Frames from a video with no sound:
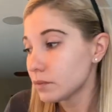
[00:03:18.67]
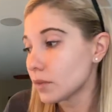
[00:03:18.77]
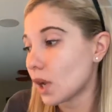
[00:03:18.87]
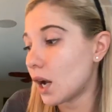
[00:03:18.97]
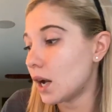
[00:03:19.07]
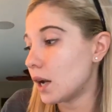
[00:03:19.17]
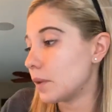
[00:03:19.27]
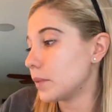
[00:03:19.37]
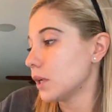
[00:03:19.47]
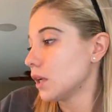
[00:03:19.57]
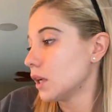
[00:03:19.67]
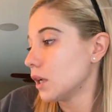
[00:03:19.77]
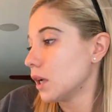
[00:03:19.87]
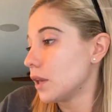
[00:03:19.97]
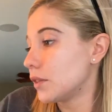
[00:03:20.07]

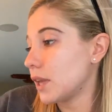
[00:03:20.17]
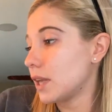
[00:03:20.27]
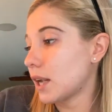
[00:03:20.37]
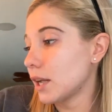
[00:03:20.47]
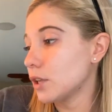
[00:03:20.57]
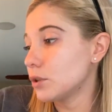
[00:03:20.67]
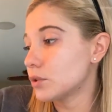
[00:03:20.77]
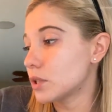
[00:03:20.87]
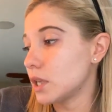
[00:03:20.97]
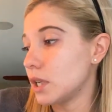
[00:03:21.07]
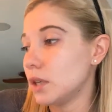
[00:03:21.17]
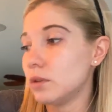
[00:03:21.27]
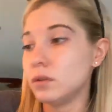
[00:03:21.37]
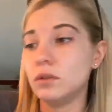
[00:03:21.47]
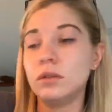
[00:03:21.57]
Then I used
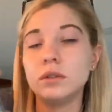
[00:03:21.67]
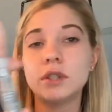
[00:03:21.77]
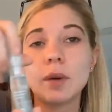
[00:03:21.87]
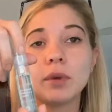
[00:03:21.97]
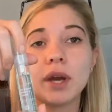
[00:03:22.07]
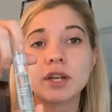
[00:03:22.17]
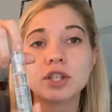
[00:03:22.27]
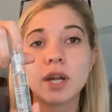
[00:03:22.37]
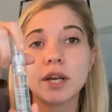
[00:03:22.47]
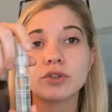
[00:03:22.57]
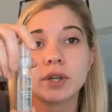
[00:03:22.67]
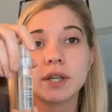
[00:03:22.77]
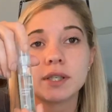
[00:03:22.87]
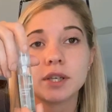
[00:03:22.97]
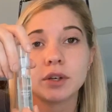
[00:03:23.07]
the double action
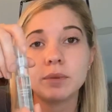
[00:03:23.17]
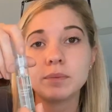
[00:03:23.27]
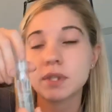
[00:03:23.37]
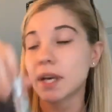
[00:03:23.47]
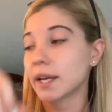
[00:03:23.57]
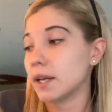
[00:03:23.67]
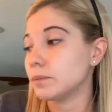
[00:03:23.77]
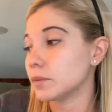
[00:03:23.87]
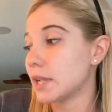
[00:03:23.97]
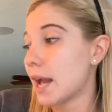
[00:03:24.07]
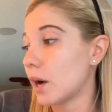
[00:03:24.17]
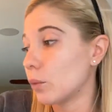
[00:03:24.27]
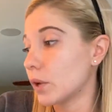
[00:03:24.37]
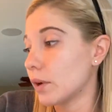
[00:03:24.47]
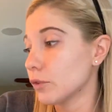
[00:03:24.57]
hydrating serum second. Now,
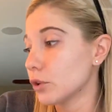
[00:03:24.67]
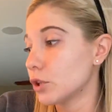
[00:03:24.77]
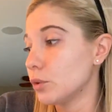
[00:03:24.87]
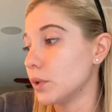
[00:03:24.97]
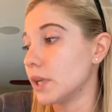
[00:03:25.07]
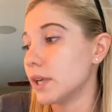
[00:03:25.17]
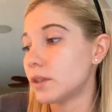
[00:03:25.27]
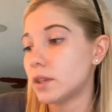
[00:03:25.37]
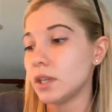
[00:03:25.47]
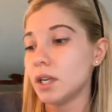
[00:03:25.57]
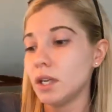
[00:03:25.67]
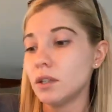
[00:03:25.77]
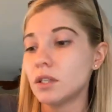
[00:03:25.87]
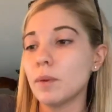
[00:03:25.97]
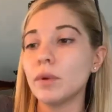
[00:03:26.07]
whenever you get the
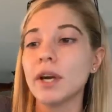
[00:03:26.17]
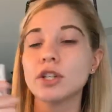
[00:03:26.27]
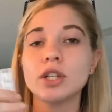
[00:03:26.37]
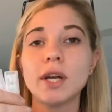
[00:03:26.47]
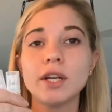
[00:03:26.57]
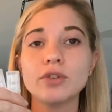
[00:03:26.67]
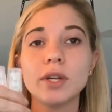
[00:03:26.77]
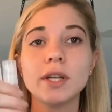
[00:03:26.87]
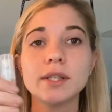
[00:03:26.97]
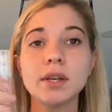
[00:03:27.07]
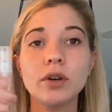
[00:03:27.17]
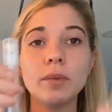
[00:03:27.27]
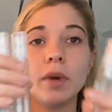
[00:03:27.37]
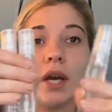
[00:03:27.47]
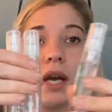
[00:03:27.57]
double action hydrating
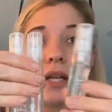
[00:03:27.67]
serum, it's